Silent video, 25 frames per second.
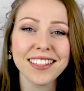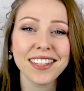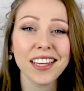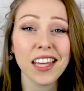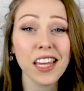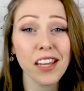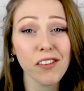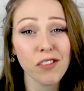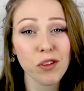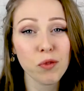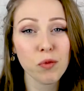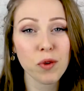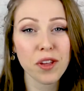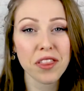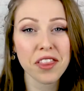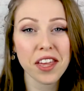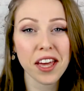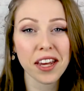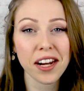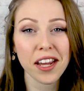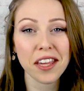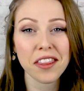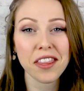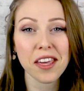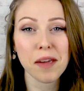Even with that,
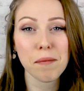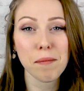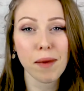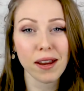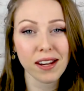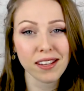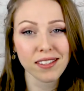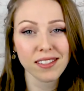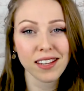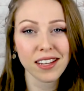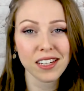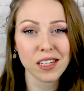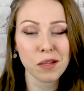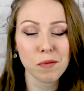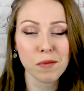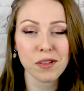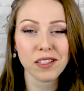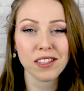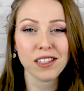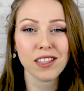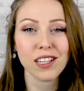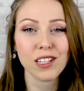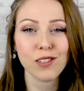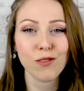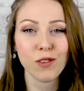I think many sentiments
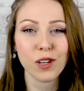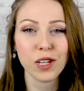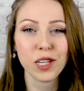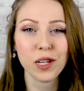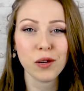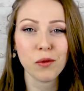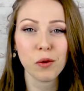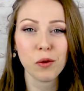in this video